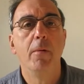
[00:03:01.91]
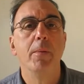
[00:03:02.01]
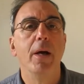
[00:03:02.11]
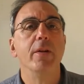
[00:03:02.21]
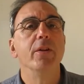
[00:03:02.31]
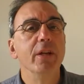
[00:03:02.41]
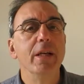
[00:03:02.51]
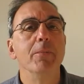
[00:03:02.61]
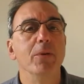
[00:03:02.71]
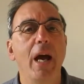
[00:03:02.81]
But
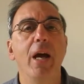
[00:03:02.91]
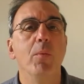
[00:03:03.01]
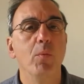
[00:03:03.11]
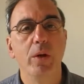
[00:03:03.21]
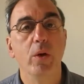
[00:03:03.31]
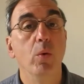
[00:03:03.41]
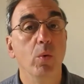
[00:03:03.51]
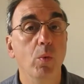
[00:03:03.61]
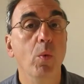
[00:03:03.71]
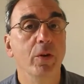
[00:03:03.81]
deep down we all
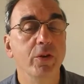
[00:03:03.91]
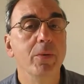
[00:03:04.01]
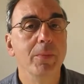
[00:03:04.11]
want to